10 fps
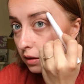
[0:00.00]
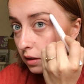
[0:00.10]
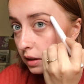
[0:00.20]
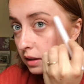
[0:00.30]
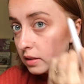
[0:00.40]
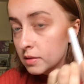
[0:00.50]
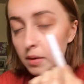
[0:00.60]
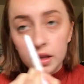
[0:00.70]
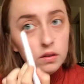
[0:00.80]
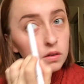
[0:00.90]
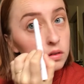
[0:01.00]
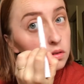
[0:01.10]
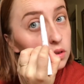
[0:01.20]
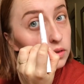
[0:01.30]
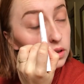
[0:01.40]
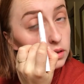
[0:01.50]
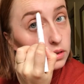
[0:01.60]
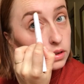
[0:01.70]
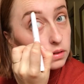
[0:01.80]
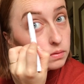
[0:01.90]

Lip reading: It doesn't matter if it doesn't.